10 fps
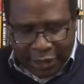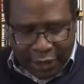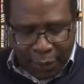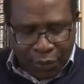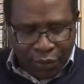
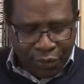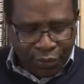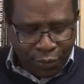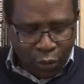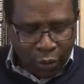Number
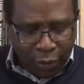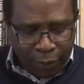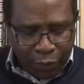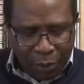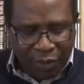
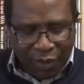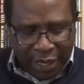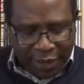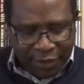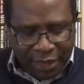
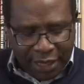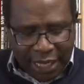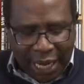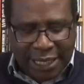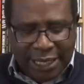five,
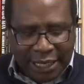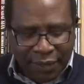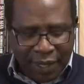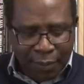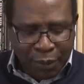
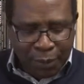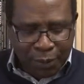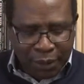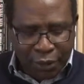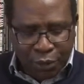identify
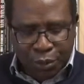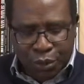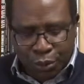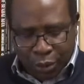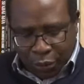people and groups
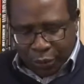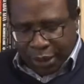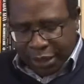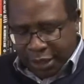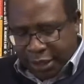to work
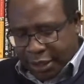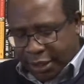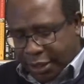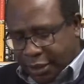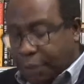with.
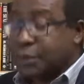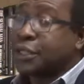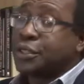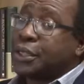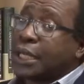
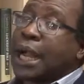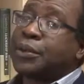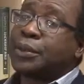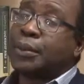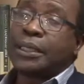Sometimes you need
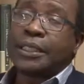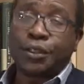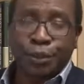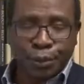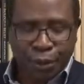accountability
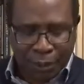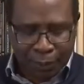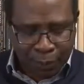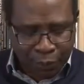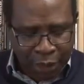groups.
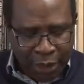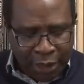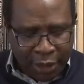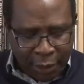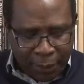
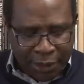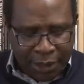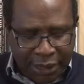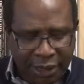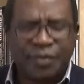Number
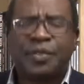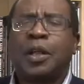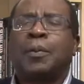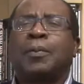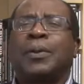six,
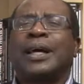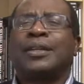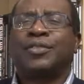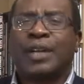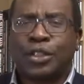develop a
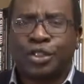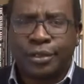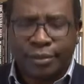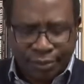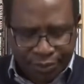plan of
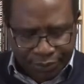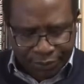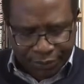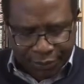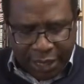action.
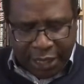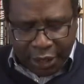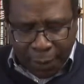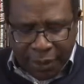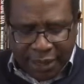
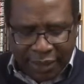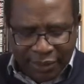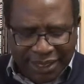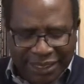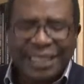Number
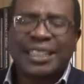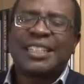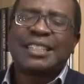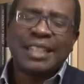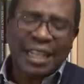seven, set a
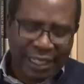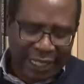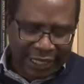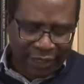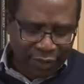
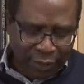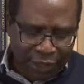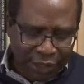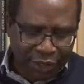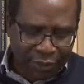deadline for
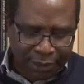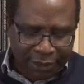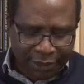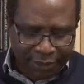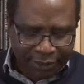
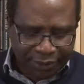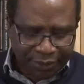achievement.